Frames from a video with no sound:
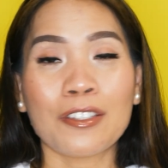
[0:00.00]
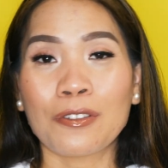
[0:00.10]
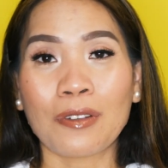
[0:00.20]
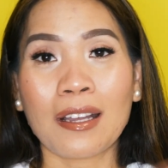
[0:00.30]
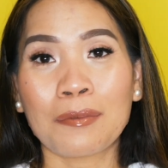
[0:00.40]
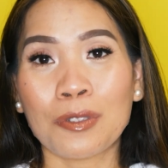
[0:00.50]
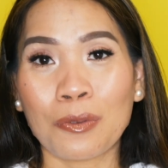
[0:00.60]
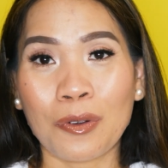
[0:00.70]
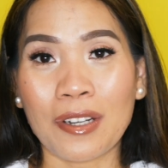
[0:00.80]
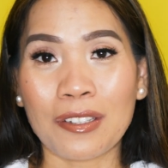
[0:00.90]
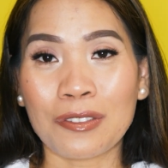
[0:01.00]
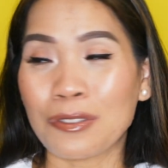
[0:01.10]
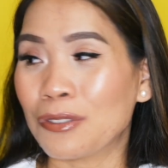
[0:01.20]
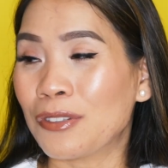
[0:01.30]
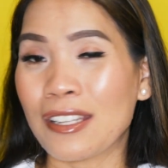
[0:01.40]
you don't have to worry
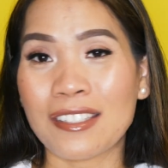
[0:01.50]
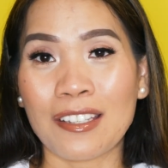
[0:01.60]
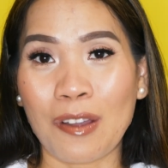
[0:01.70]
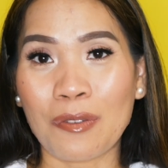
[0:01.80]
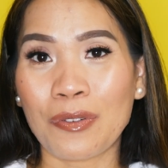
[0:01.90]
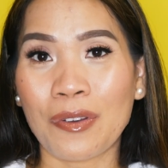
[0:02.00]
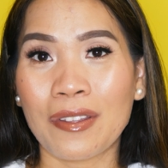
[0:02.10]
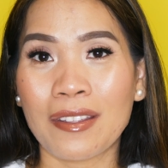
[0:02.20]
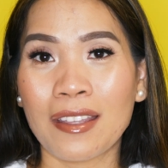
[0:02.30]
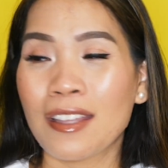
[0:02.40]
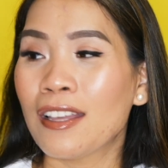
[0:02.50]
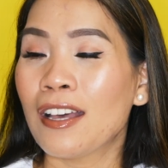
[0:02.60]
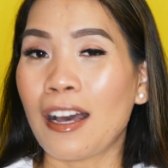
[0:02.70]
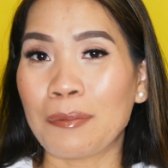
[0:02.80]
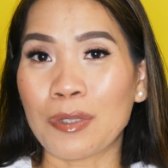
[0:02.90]
to rinse it off
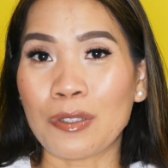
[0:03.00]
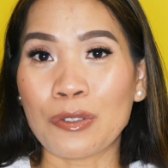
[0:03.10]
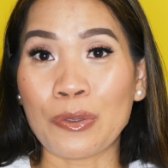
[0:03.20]
after